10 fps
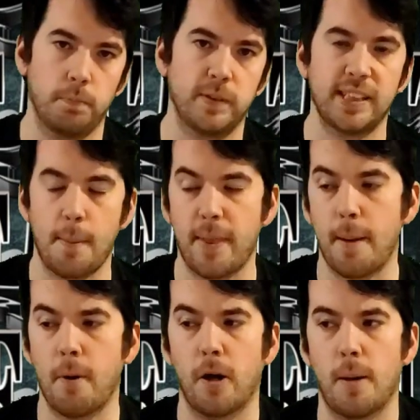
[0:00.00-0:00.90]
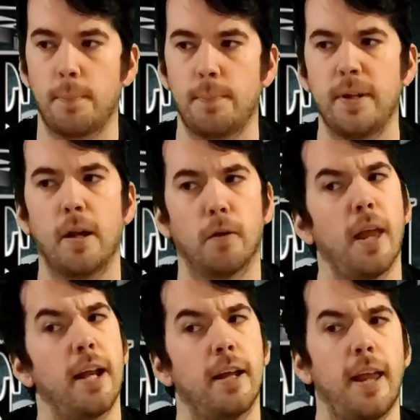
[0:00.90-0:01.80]
step that part up. A
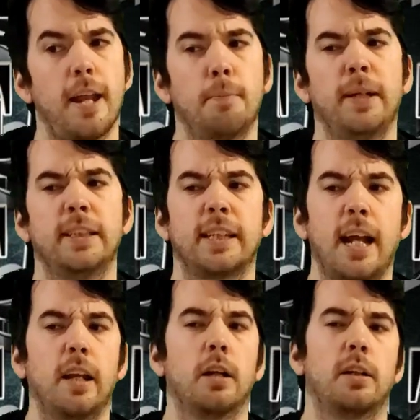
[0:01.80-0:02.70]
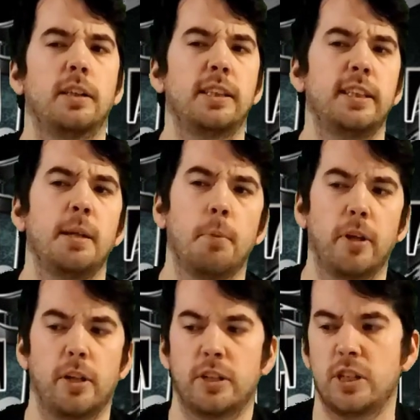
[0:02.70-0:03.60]
lot of places kind of look
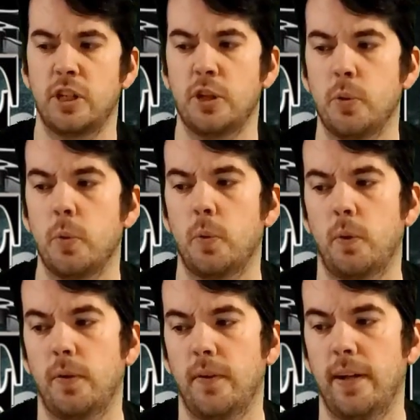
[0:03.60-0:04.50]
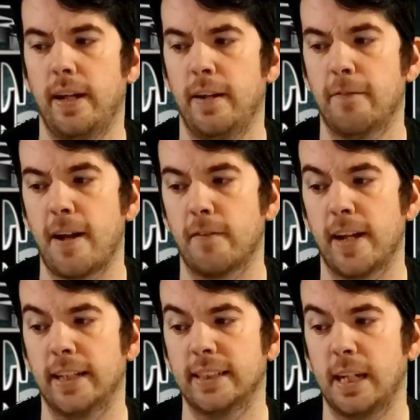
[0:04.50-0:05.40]
similar to in the Final
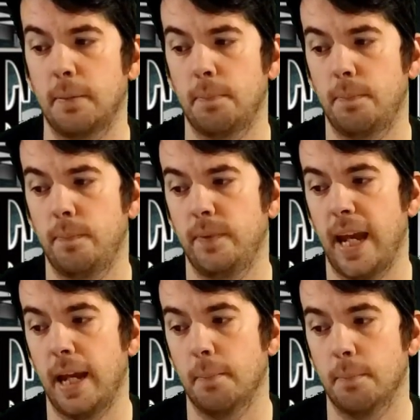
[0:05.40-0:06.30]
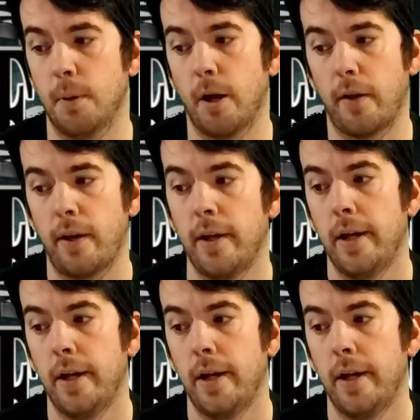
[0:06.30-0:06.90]
Fantasy game, but